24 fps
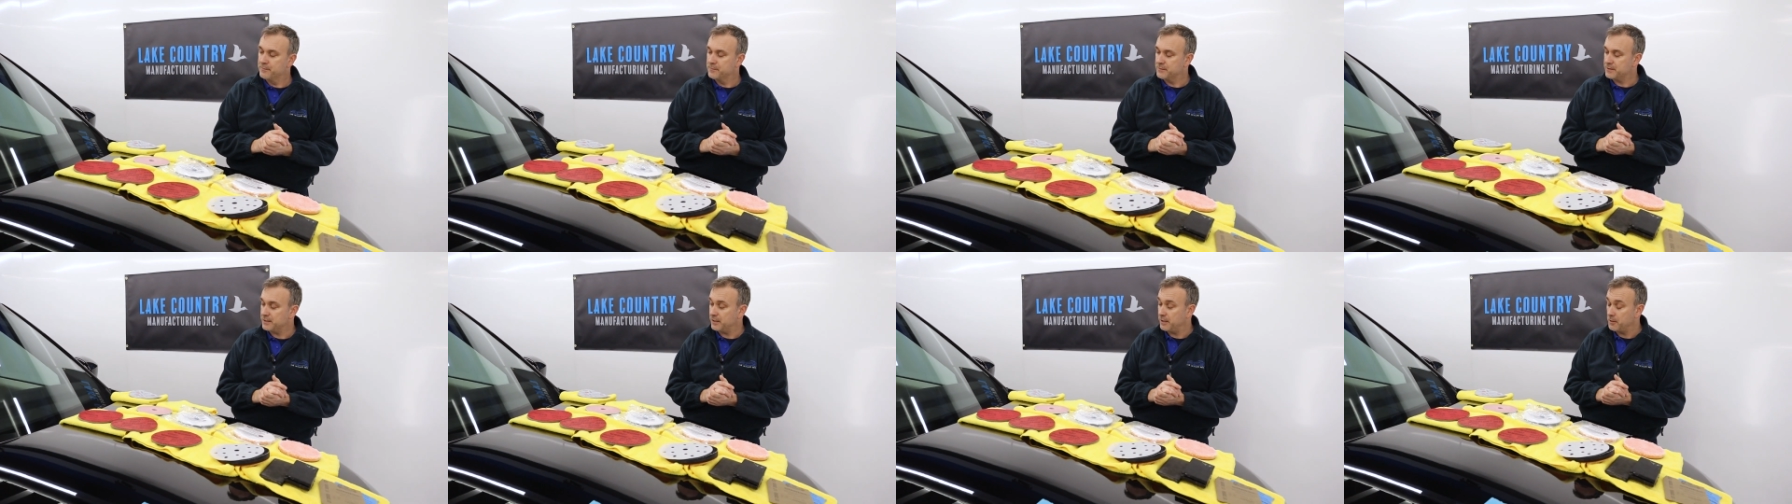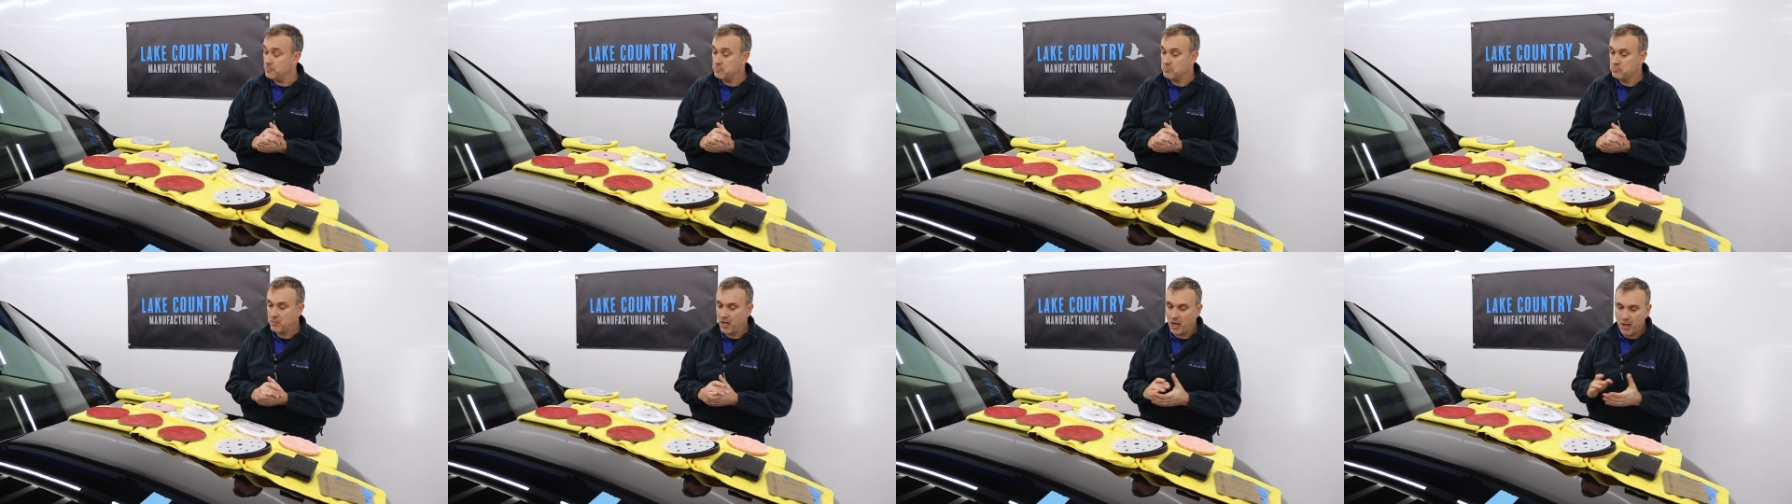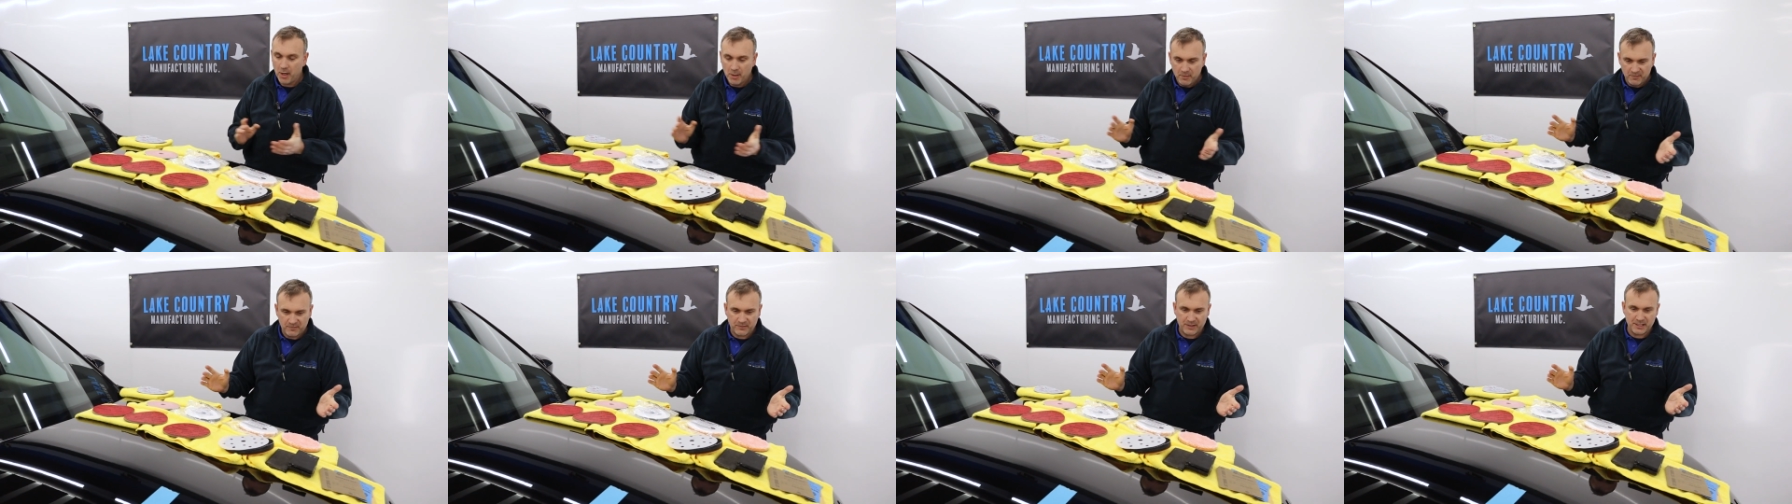So
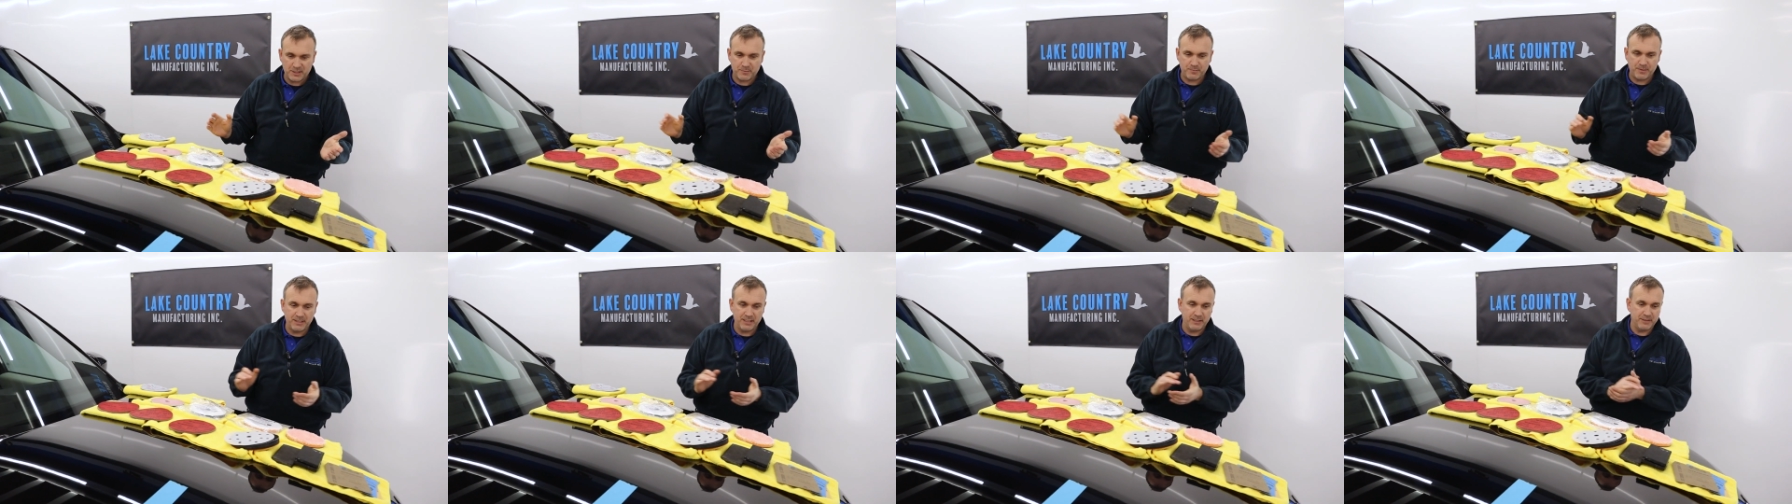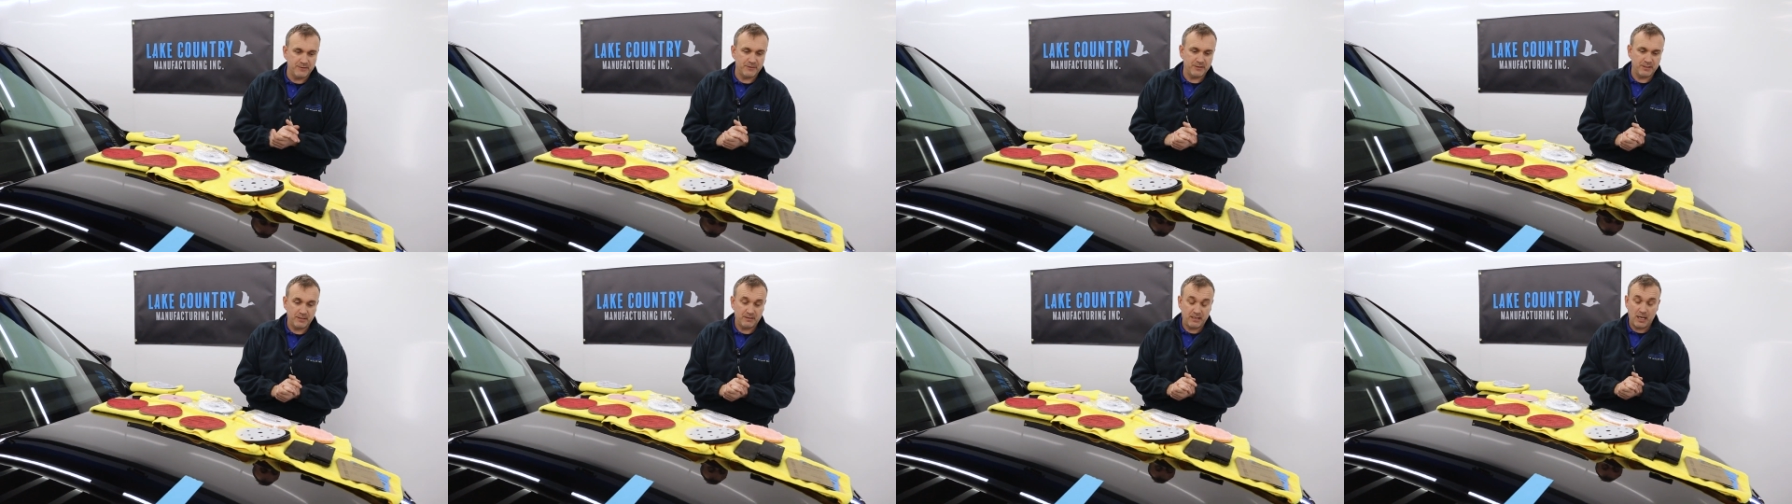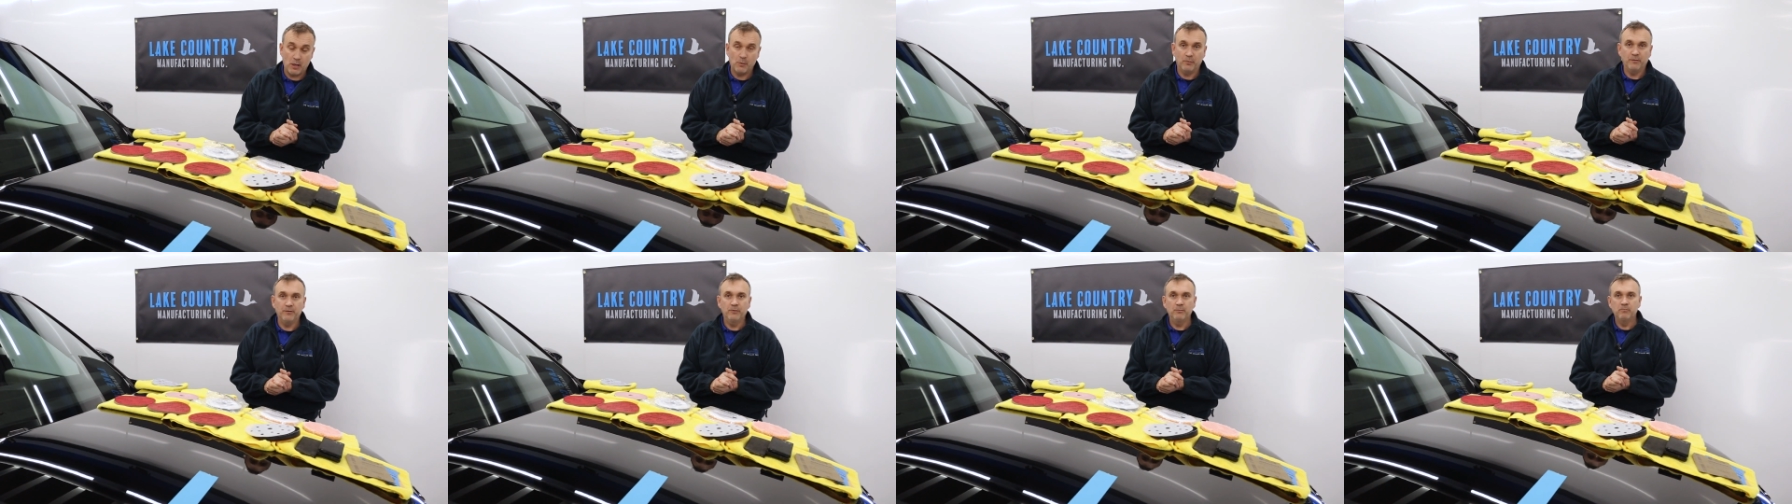hopefully that's been
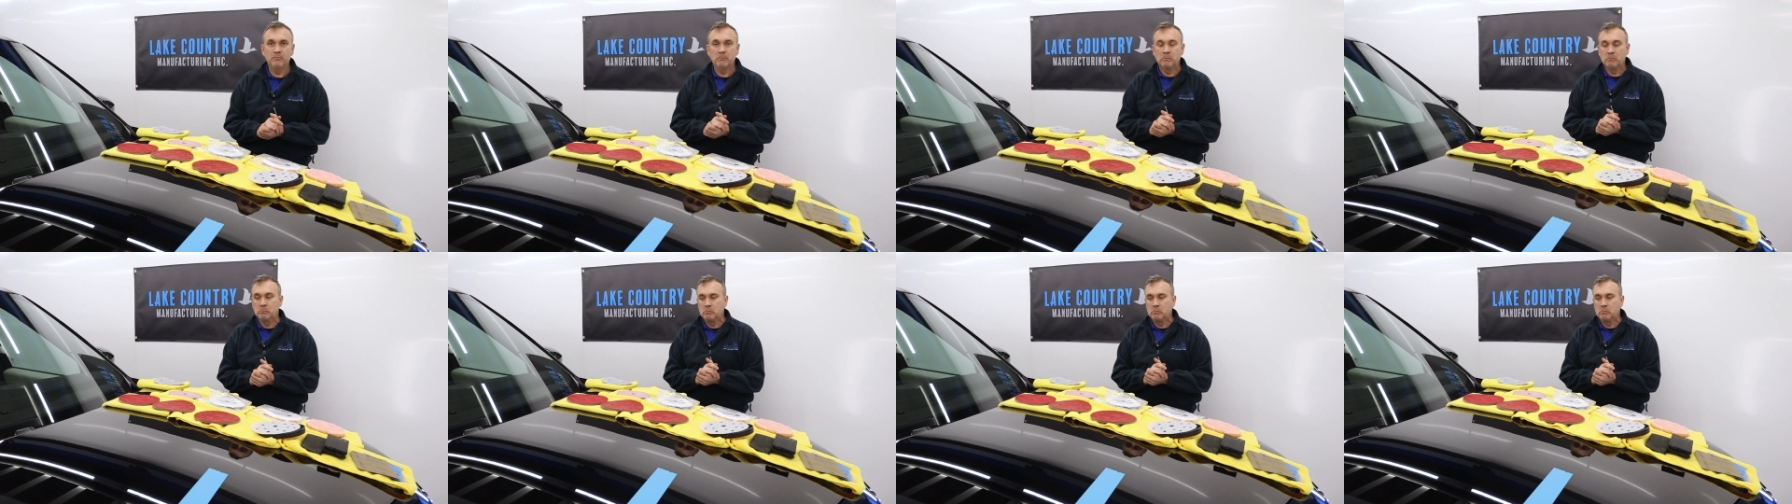helpful.